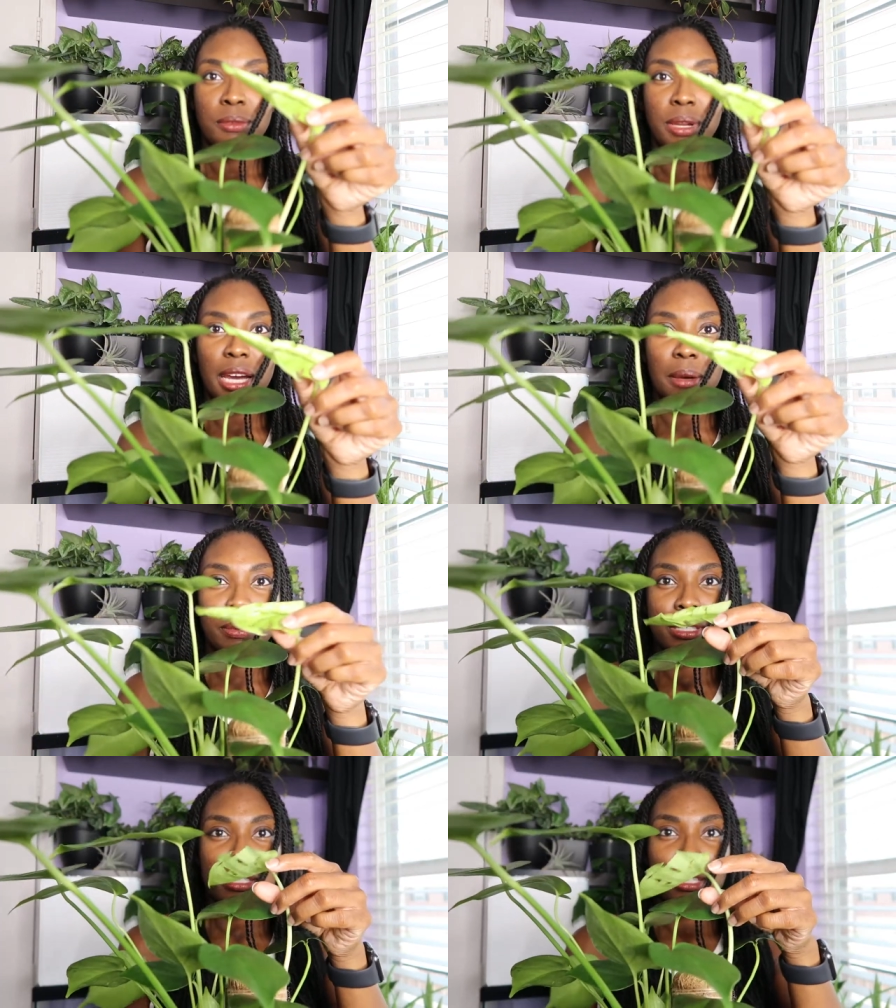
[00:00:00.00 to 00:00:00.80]
What
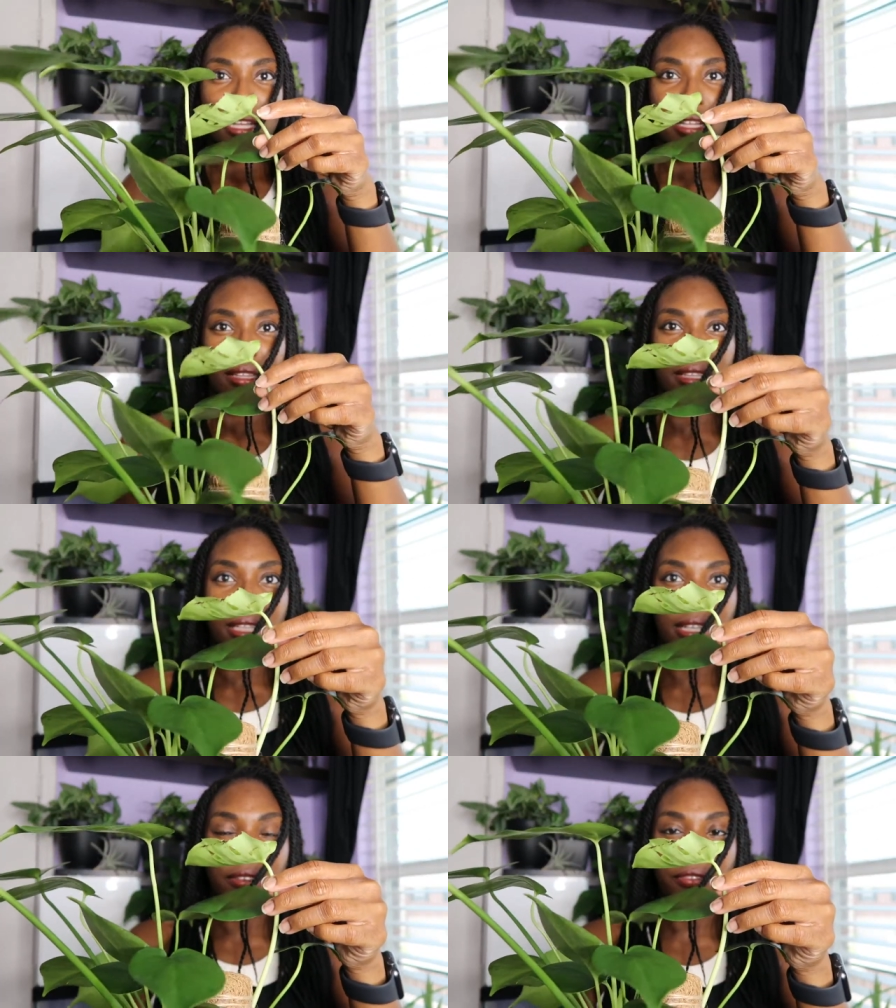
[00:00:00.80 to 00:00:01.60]
happened to that
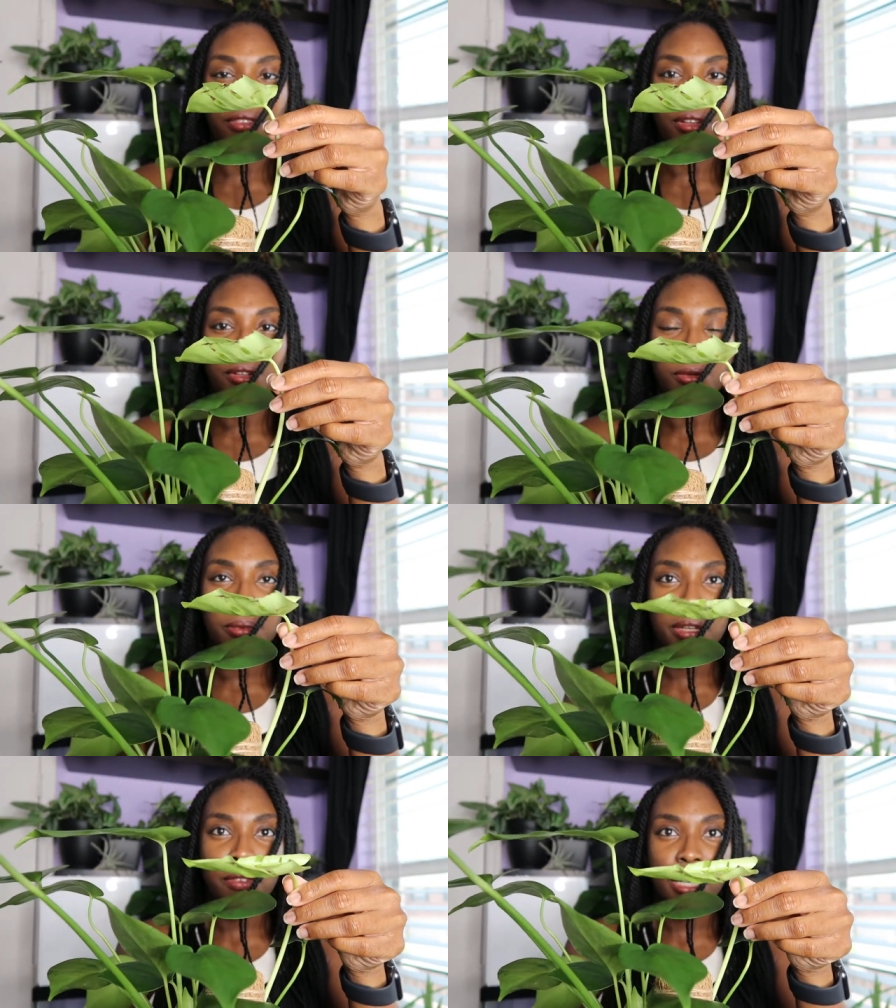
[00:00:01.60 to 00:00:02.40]
leaf a little
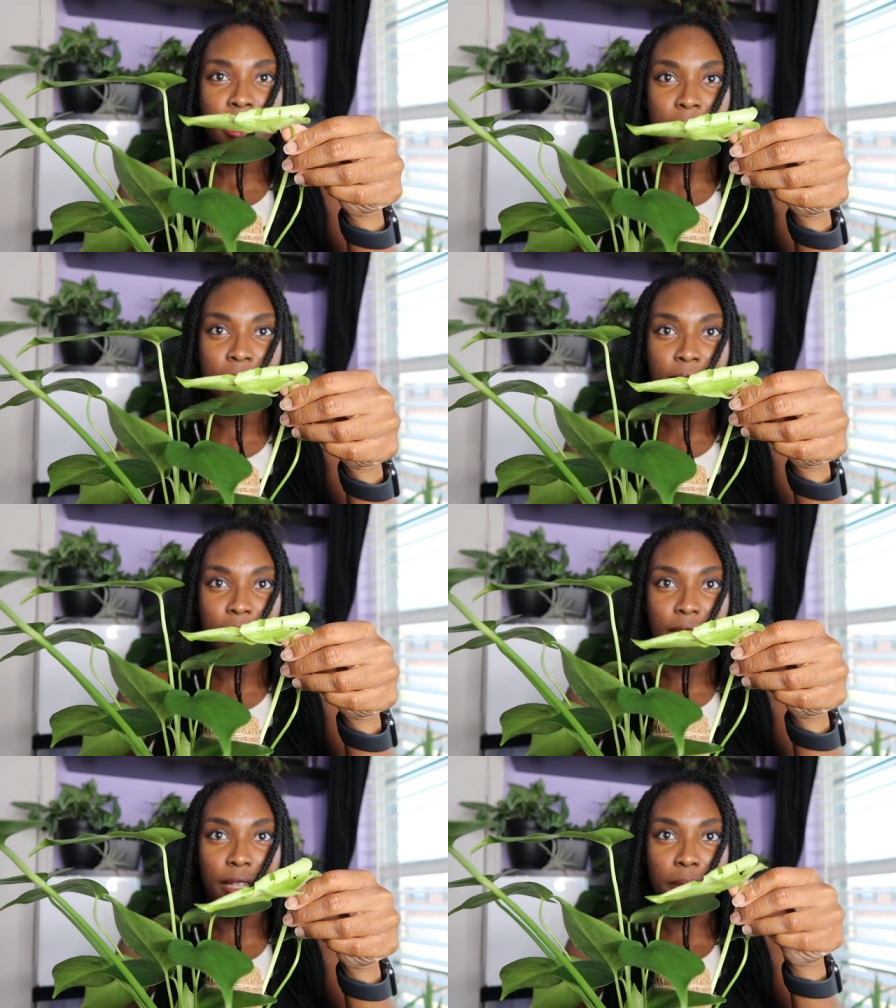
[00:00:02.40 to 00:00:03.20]
bit, if you guys can
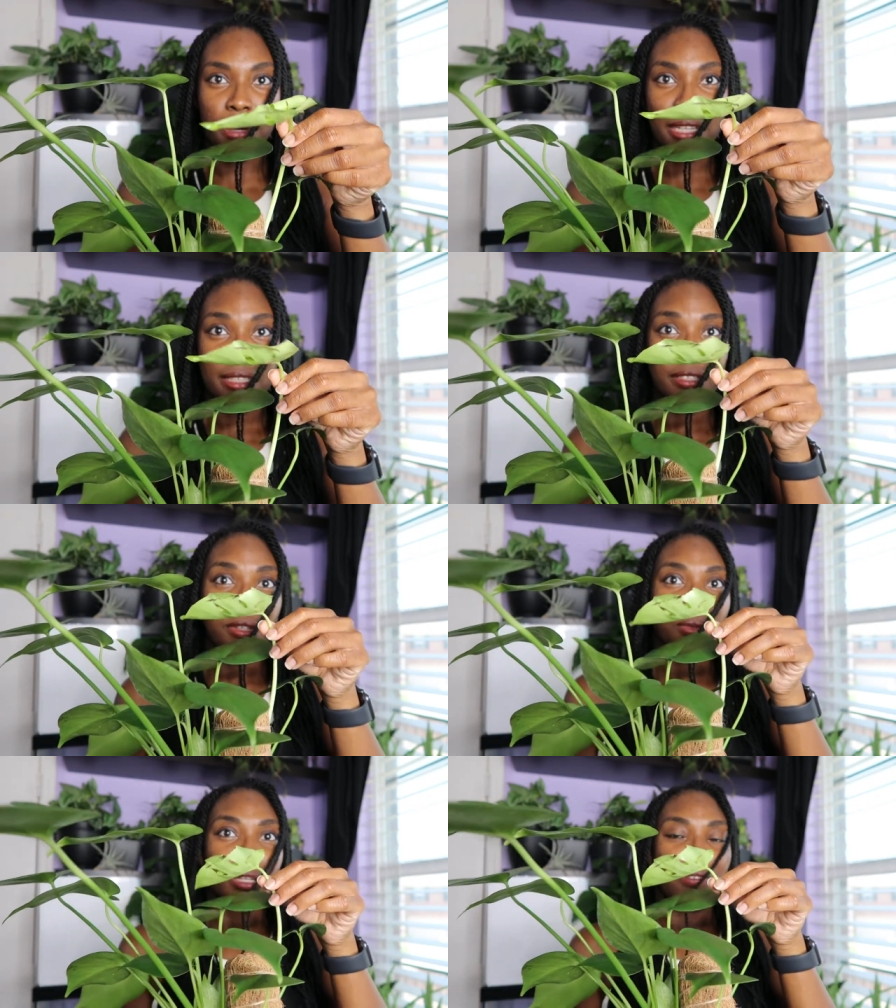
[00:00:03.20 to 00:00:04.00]
see, but it's a
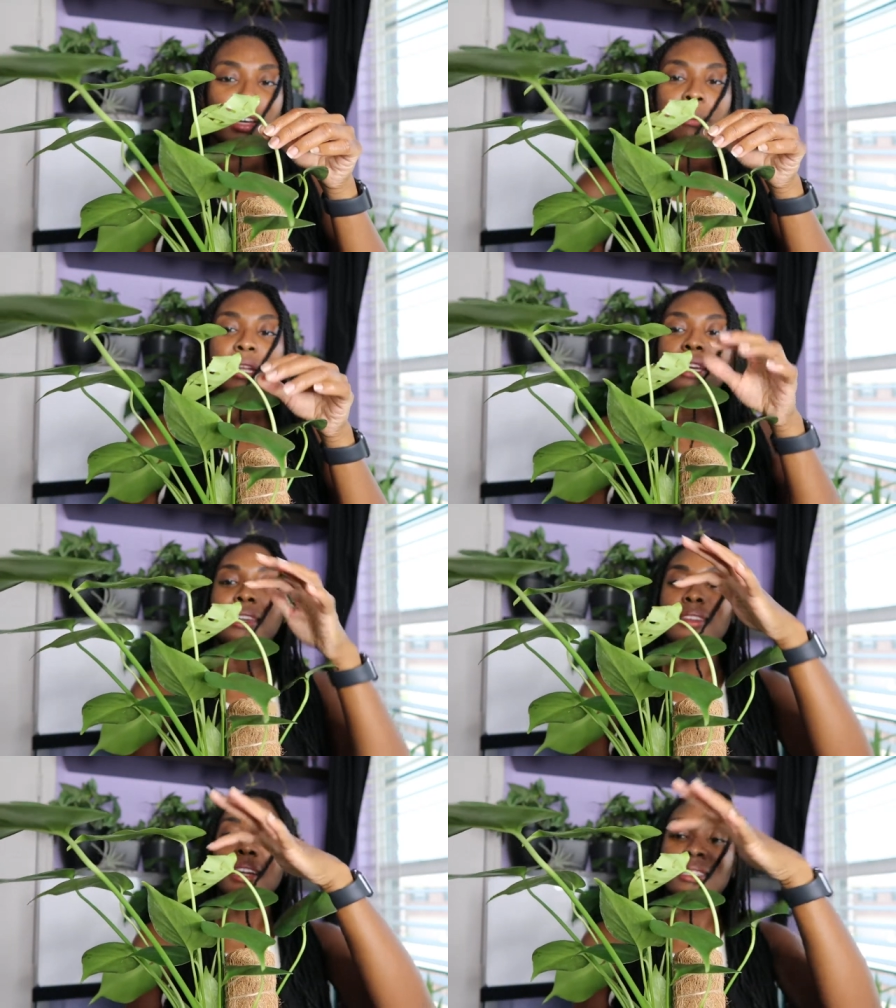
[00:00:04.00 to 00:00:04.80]
new leaf coming
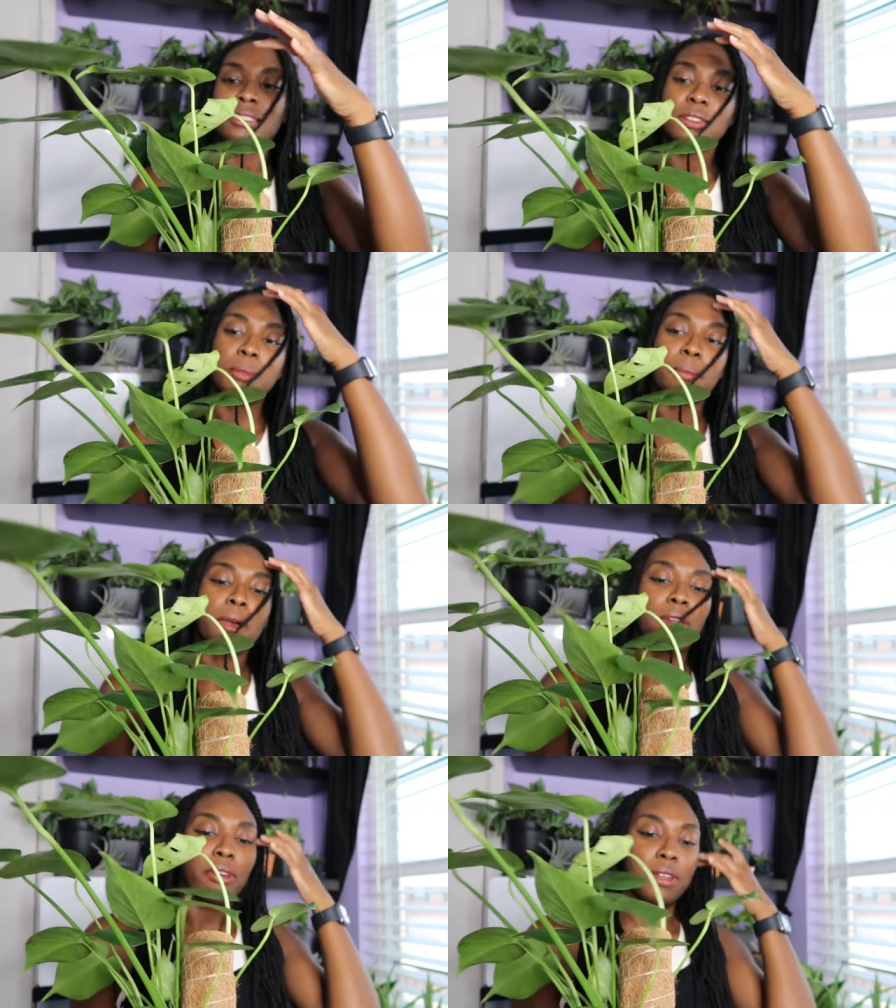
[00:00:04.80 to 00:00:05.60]
in, has a little bit
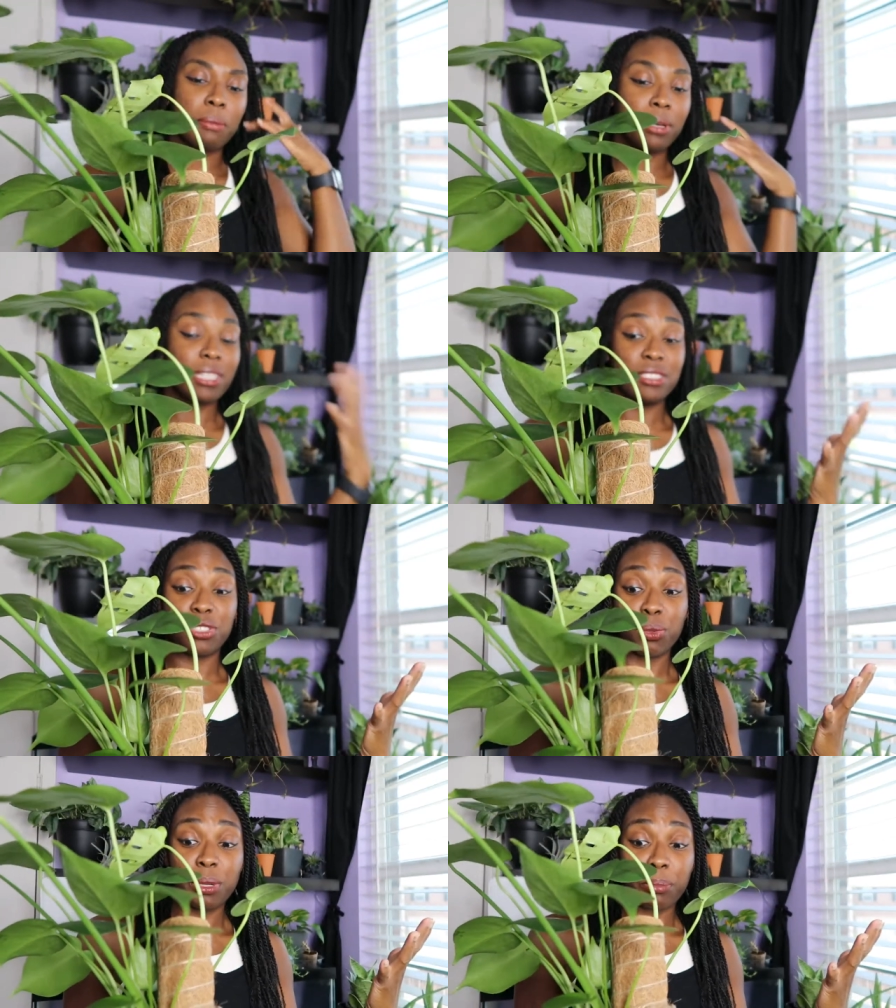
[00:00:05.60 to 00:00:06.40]
brown on it, but it's
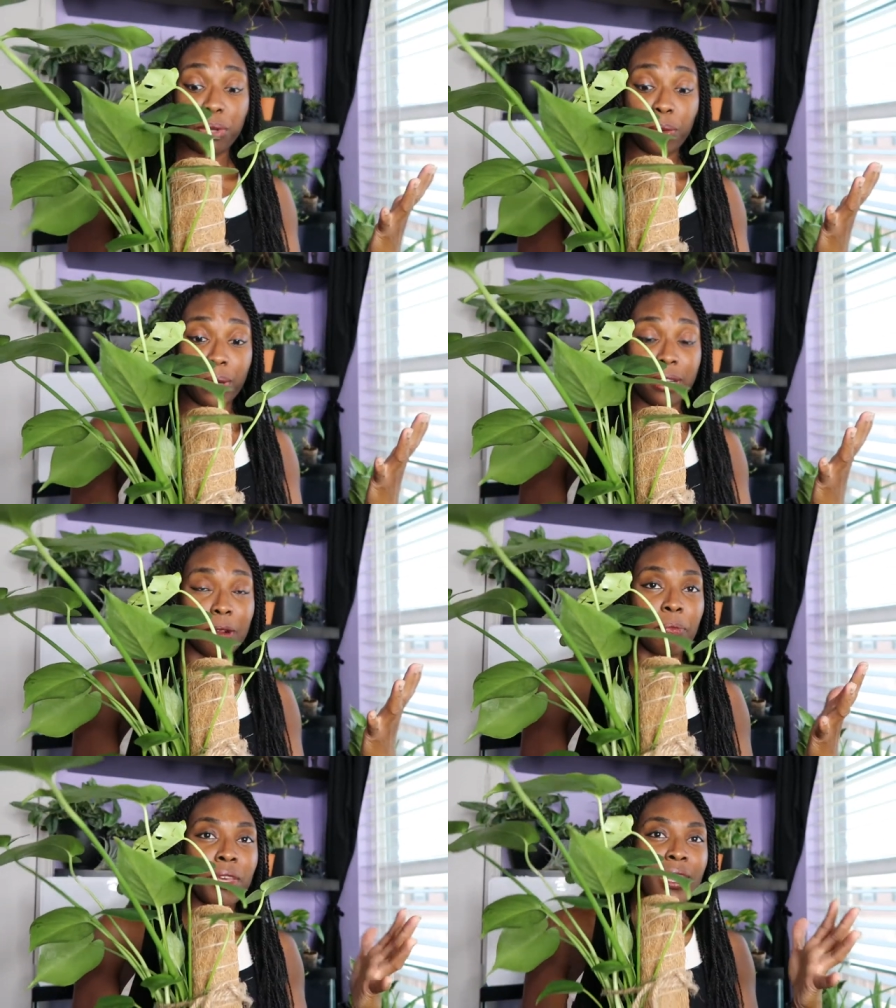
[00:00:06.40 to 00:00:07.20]
doing pretty
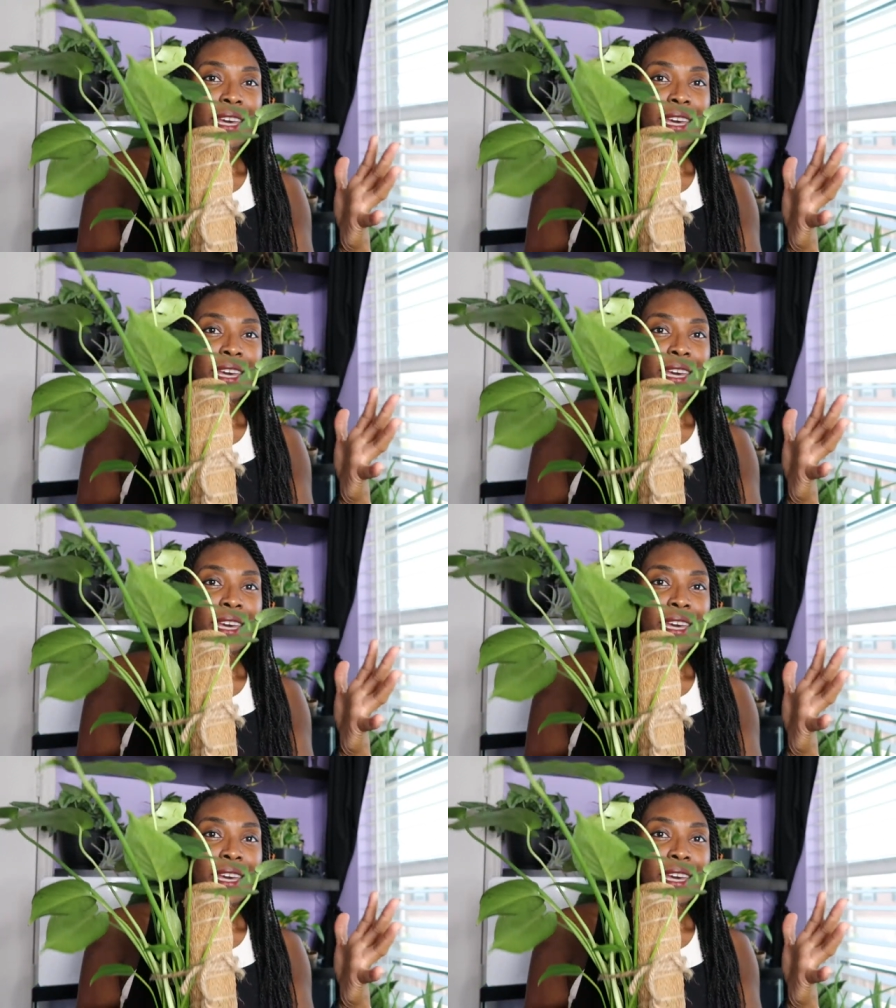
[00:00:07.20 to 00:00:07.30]
well.